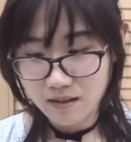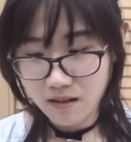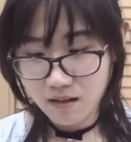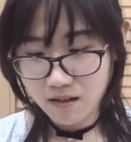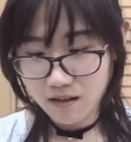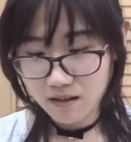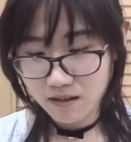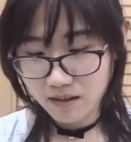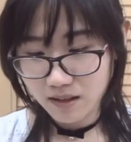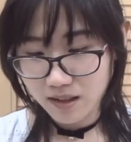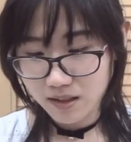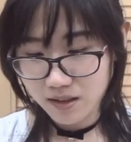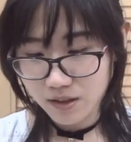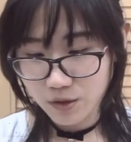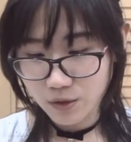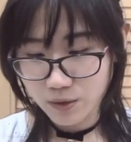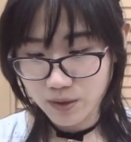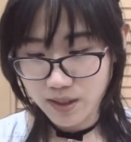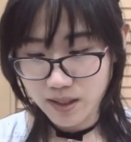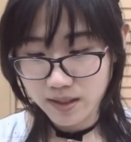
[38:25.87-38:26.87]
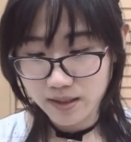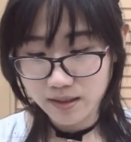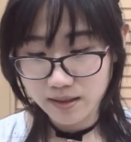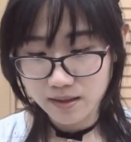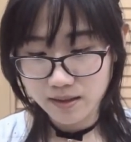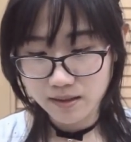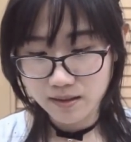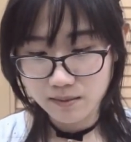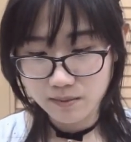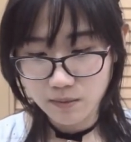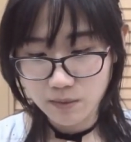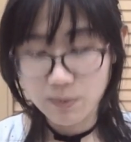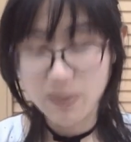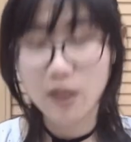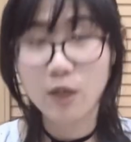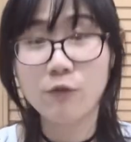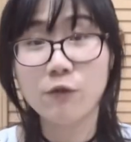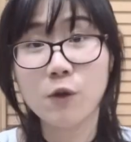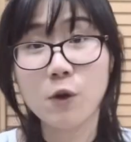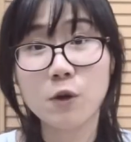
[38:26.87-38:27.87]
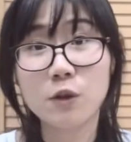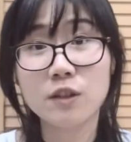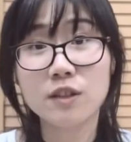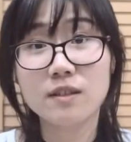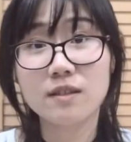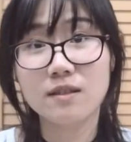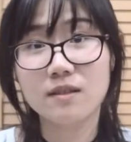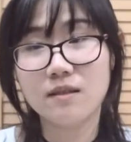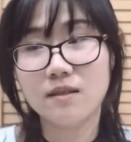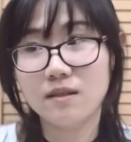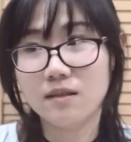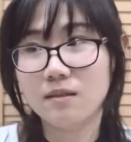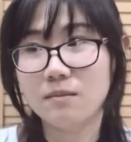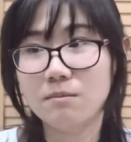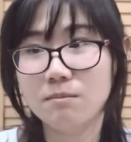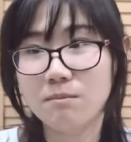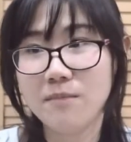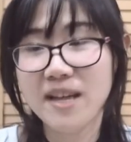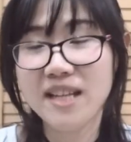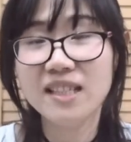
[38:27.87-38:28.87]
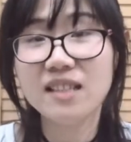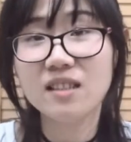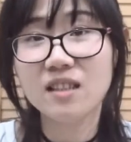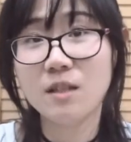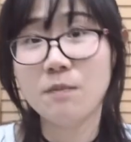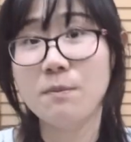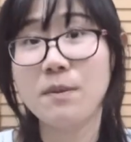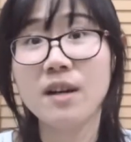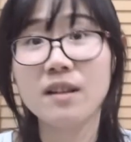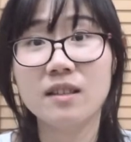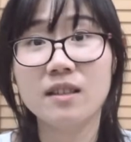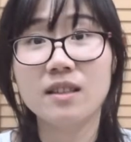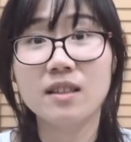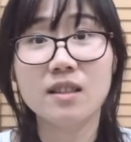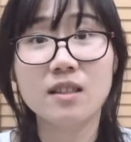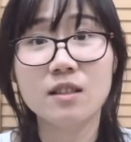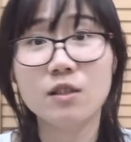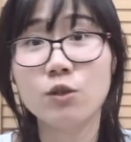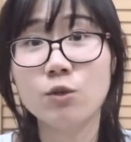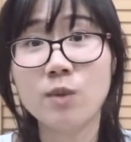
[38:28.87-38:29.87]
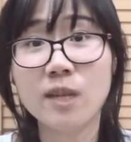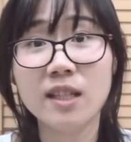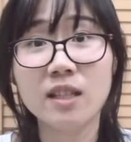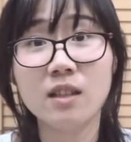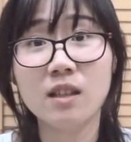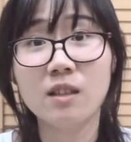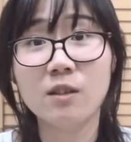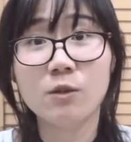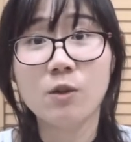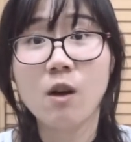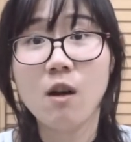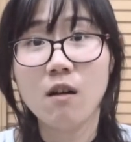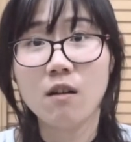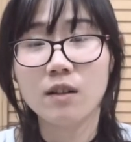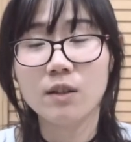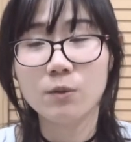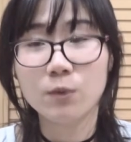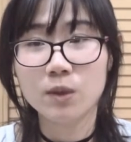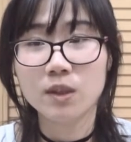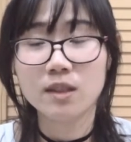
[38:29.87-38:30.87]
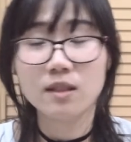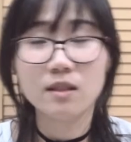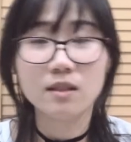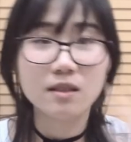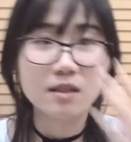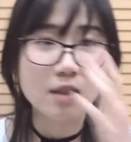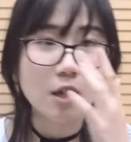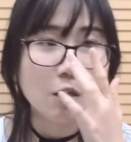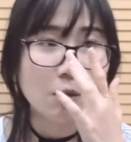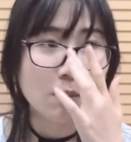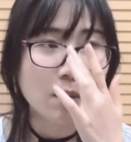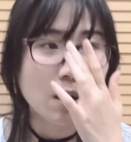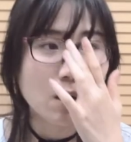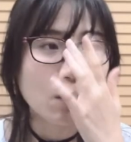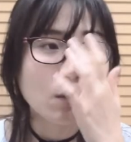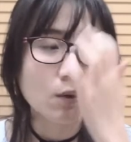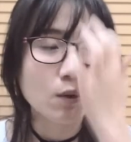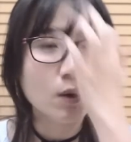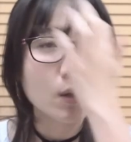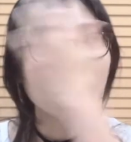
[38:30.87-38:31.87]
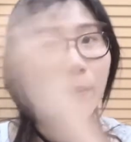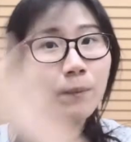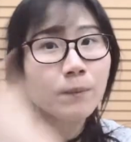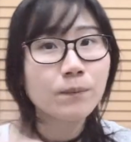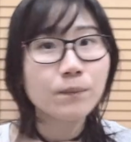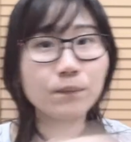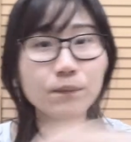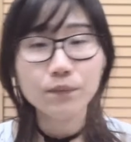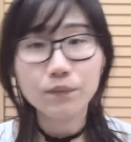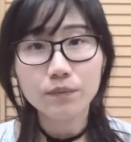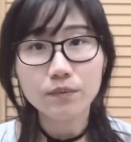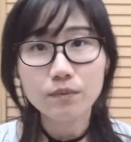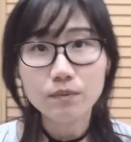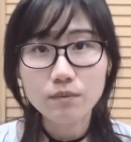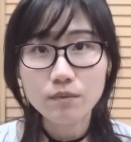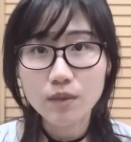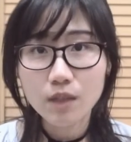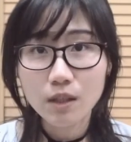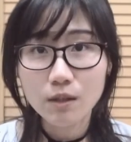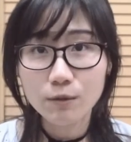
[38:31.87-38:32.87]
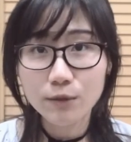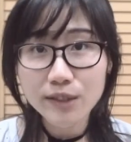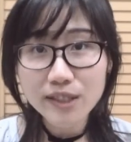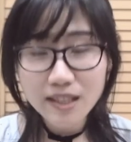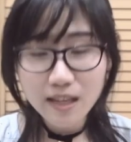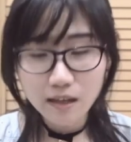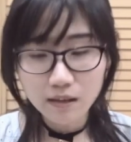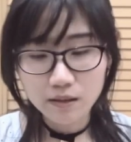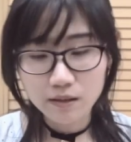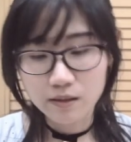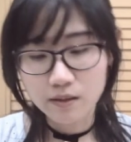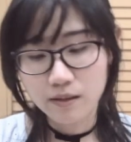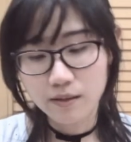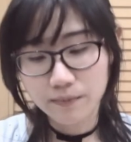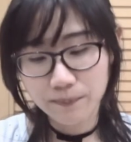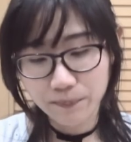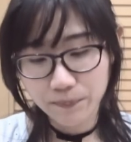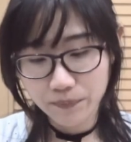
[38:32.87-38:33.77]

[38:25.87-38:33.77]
Oh, they're so nice. But of course, Magic Tea Party didn't do anything wrong. It was the Taobao reseller.